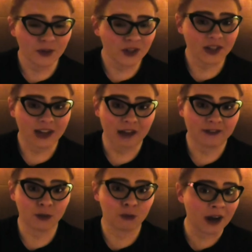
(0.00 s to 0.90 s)
we're just gonna have
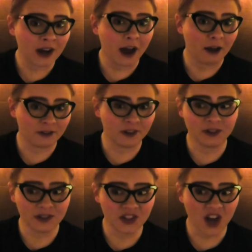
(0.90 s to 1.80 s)
to run off
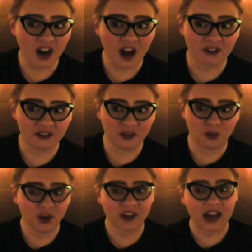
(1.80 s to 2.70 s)
and jog off and
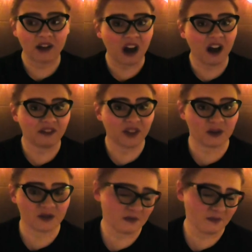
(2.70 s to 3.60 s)
work out off
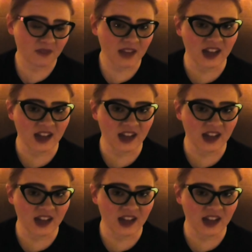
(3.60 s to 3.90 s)
those